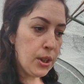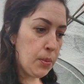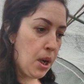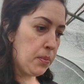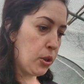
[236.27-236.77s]

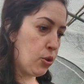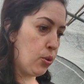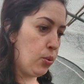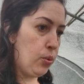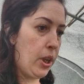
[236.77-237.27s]
Sometimes I'll
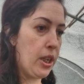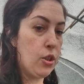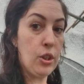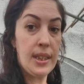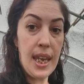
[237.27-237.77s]
do like
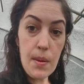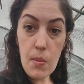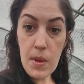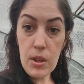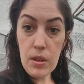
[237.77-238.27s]
just
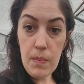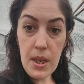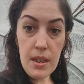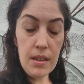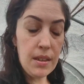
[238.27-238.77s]
chamomile and
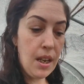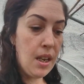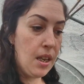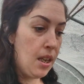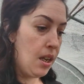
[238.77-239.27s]
mint,
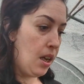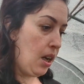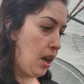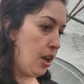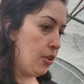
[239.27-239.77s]

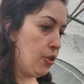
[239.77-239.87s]
uh,